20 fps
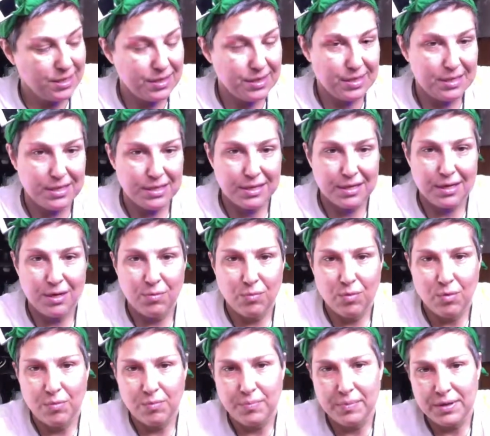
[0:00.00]
then it
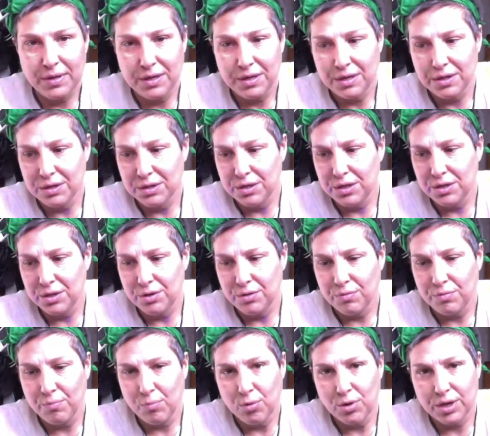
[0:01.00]
won't be, you know,
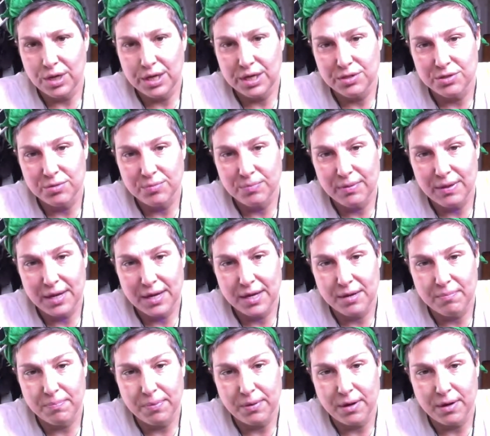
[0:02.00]
more kids will play
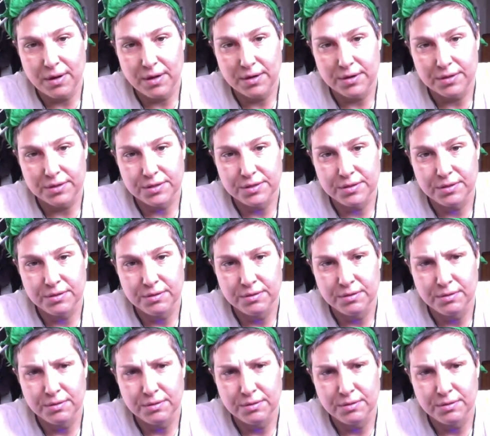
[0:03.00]
in parks